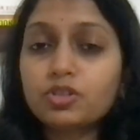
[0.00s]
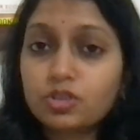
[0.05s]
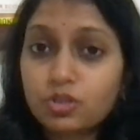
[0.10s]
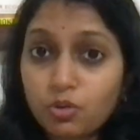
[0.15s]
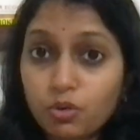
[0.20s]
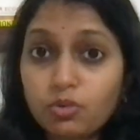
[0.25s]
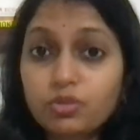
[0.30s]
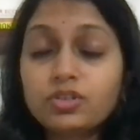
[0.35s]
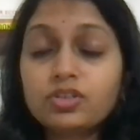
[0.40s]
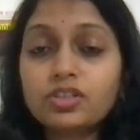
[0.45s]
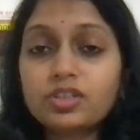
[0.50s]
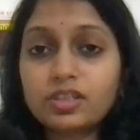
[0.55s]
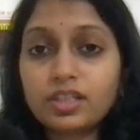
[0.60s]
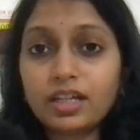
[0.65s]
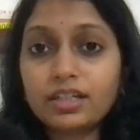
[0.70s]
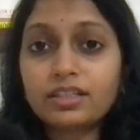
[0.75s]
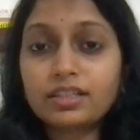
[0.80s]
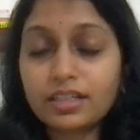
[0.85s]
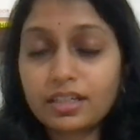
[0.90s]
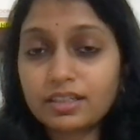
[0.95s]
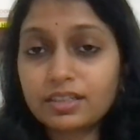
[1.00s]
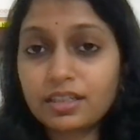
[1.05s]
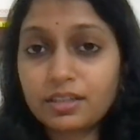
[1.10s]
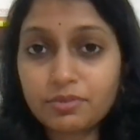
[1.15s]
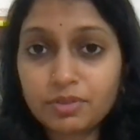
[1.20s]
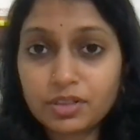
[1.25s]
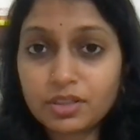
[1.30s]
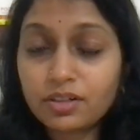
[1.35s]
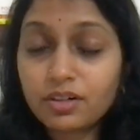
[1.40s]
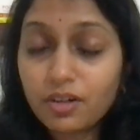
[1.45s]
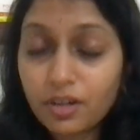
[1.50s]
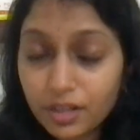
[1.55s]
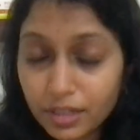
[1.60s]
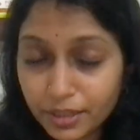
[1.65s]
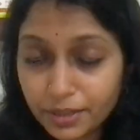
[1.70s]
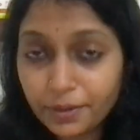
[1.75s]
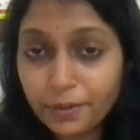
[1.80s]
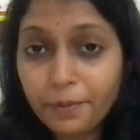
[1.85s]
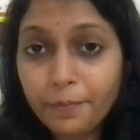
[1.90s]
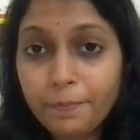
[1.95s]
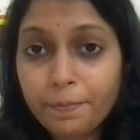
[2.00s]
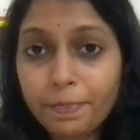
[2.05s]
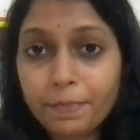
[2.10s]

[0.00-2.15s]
scores that they had given earlier.